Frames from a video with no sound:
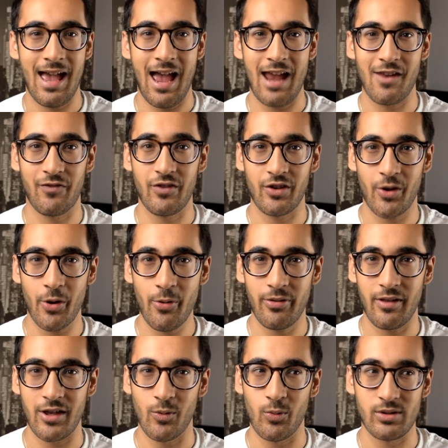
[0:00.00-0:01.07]
And if you go
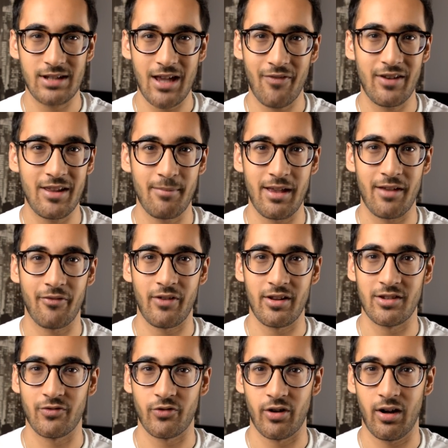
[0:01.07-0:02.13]
there, you will definitely make
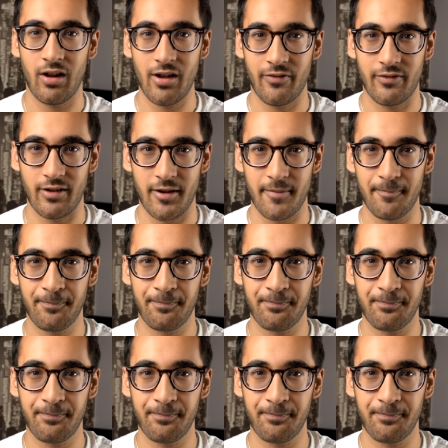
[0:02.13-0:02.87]
friends for a lifetime.